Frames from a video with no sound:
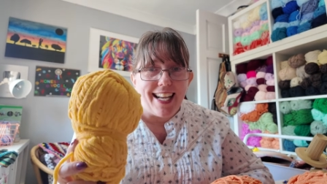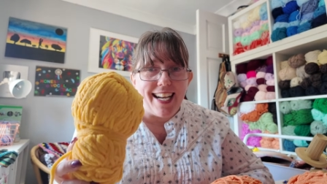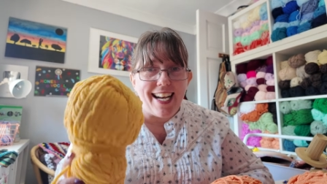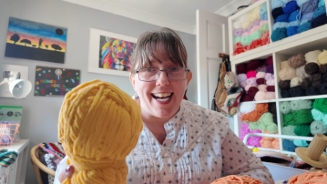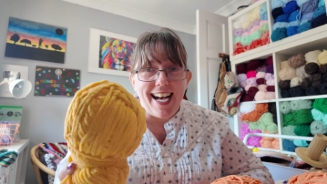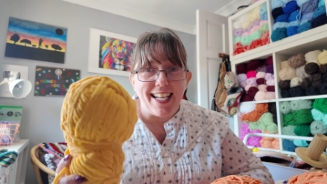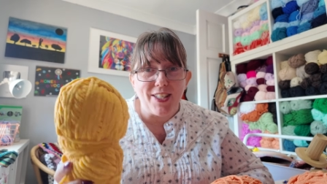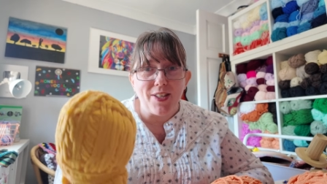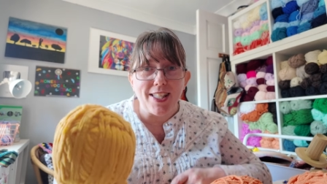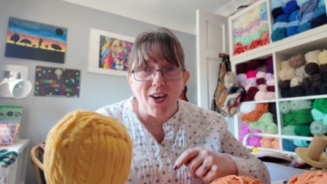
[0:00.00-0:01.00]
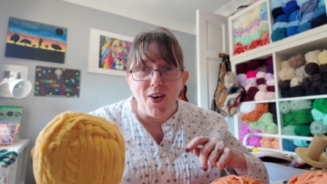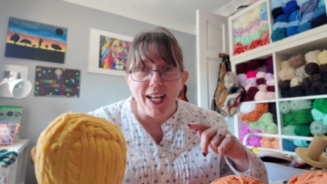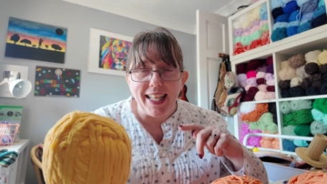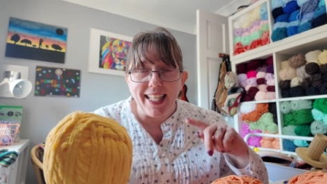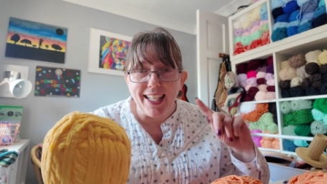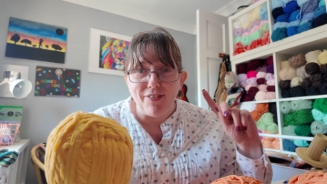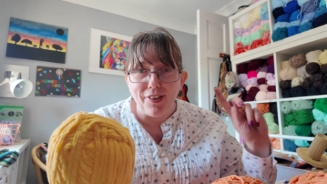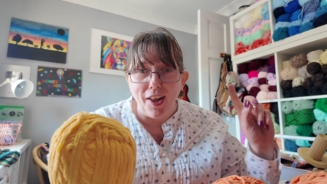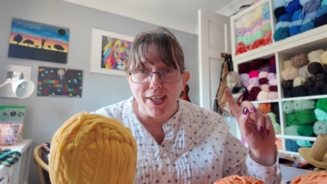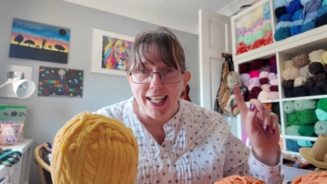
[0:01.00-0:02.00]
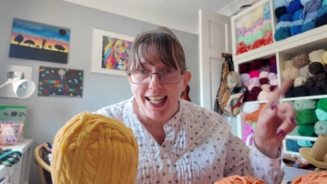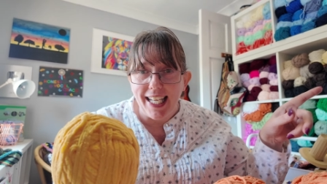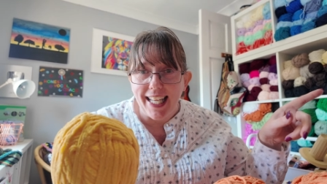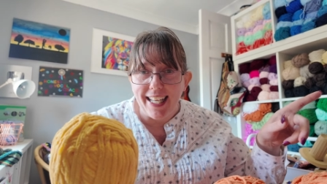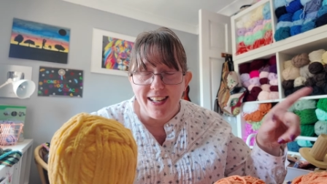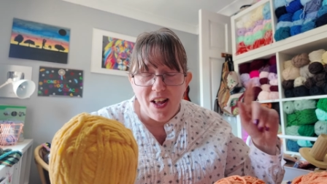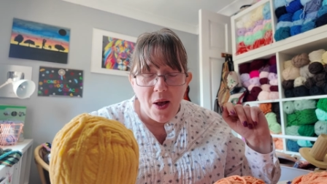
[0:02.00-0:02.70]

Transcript: As you saw in the vlog earlier,